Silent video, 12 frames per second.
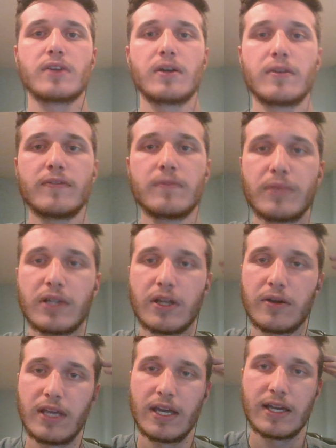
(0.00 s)
On
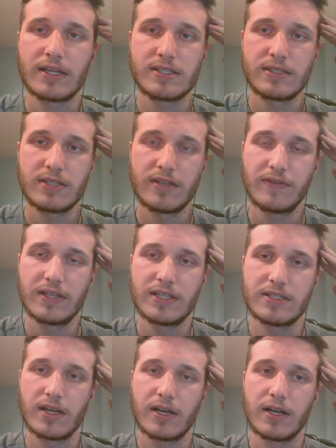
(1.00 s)
Poloniex, the
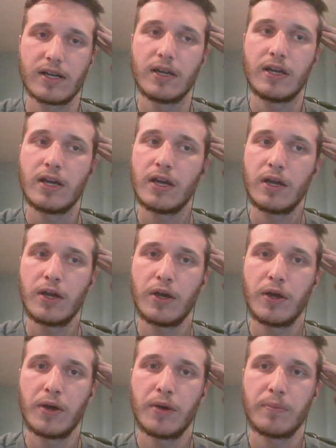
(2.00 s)
fees are
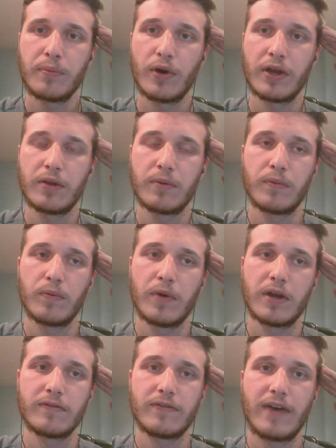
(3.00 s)

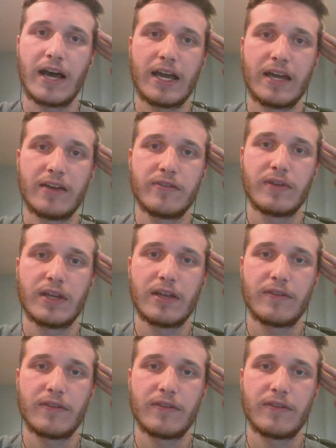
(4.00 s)
0.15